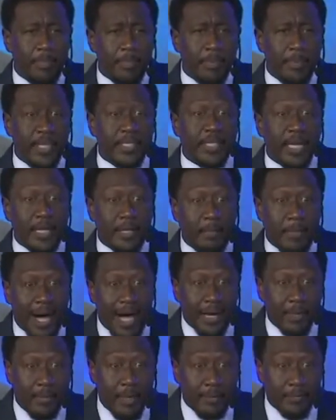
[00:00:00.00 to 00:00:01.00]
It's at the
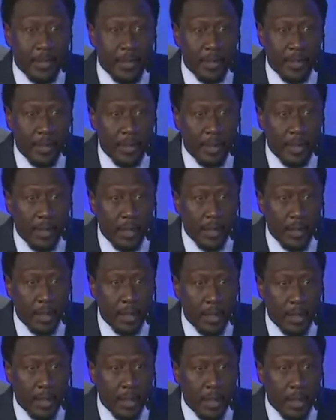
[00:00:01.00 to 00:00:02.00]
bottom of the
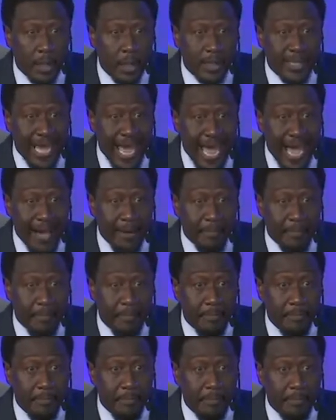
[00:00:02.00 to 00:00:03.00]
app.
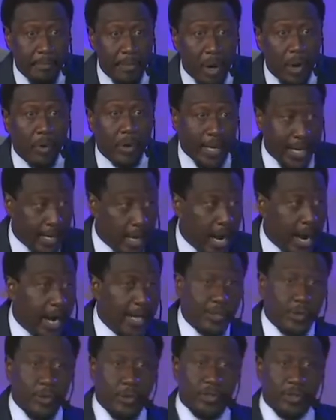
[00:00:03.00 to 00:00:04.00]
Okay, all
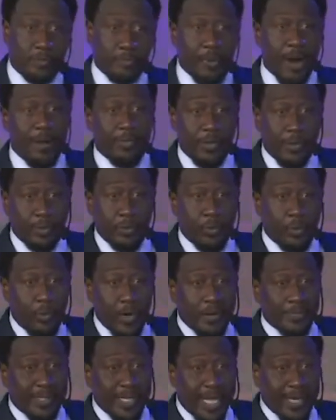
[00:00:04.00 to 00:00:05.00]
right, so it's probably on the
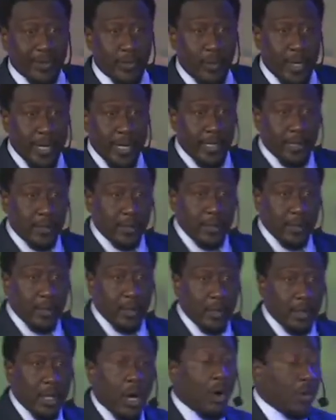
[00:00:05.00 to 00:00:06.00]
website as well.
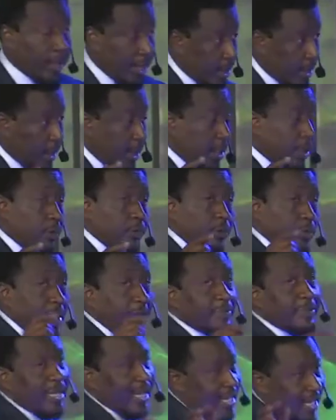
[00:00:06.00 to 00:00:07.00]
Okay, good, on the
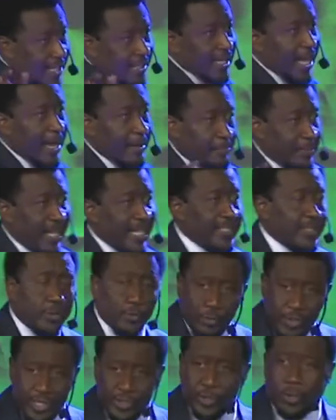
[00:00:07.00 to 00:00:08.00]
website. Same
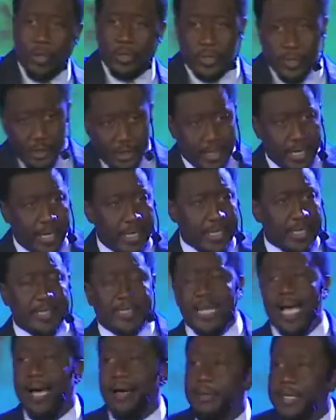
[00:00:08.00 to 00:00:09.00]
places, resources, there it is
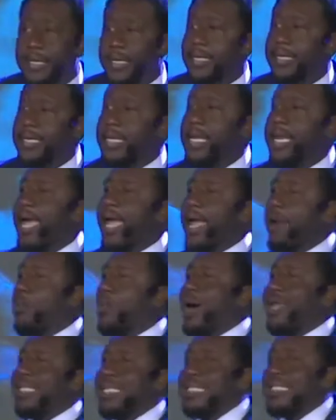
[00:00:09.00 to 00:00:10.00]
down there. And
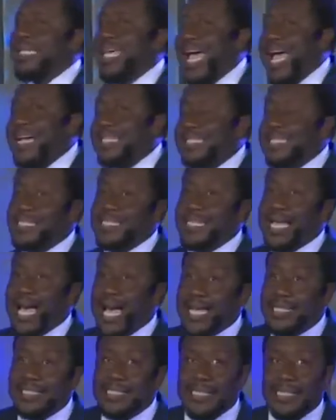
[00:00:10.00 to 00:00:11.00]
what this
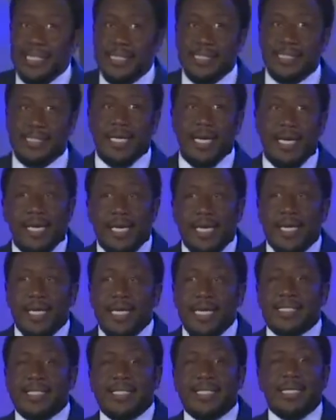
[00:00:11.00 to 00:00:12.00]
exercise is
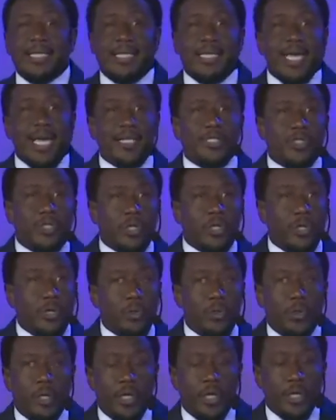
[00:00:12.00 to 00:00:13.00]
to get
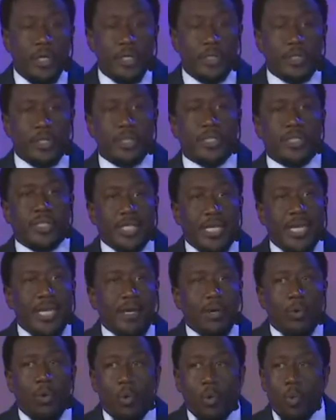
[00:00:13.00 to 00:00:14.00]
you to see,
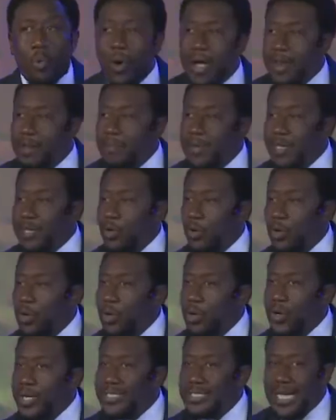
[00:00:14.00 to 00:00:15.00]
wait a minute,
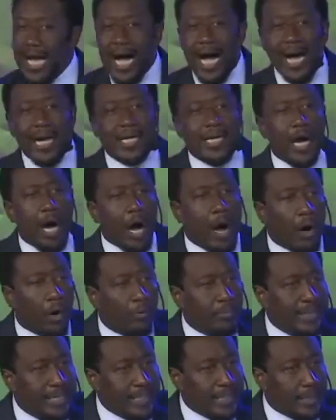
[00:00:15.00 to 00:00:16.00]
who has God
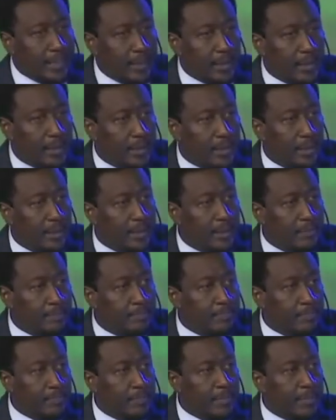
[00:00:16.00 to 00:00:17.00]
called me?
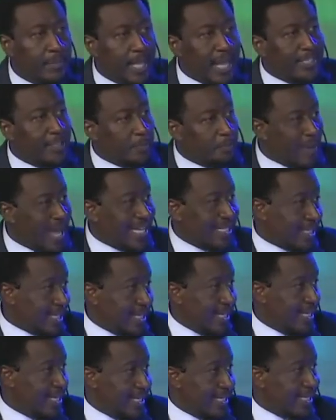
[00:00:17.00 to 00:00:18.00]

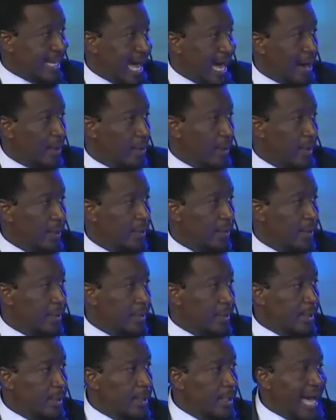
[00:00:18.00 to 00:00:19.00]
Especially in this hour.
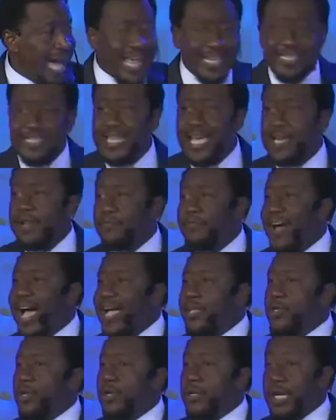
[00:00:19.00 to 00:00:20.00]
Identify
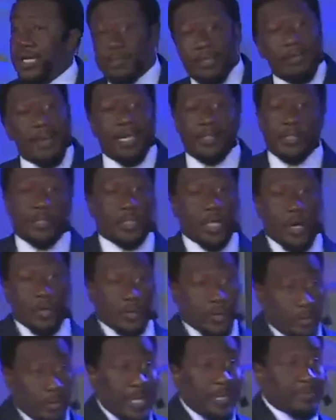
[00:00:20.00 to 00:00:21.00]
your gift. I'm not just talking
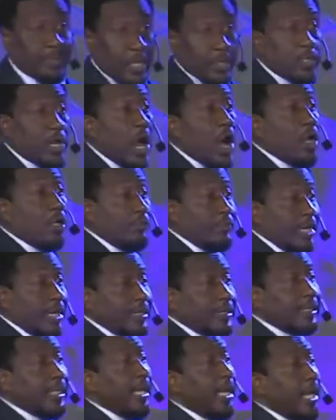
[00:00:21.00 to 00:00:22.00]
to me, I'm talking to all of
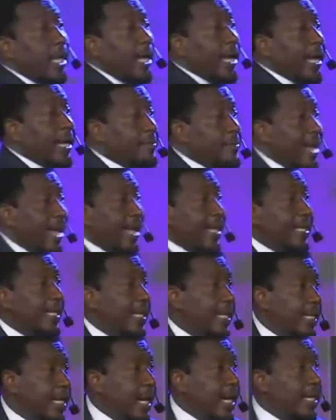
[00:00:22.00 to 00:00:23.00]
us. Amen.
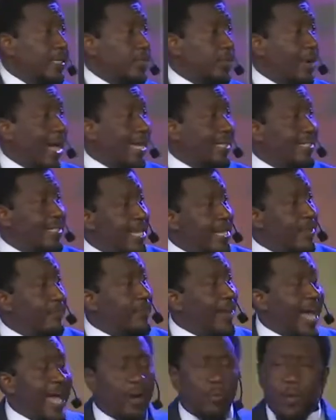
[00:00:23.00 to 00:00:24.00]
To
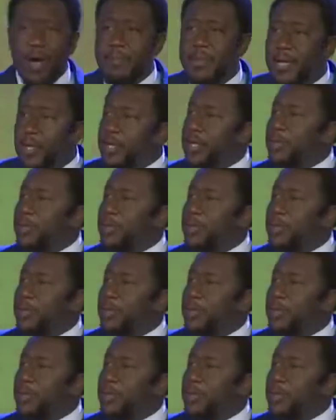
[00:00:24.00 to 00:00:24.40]
identify, wait a minute,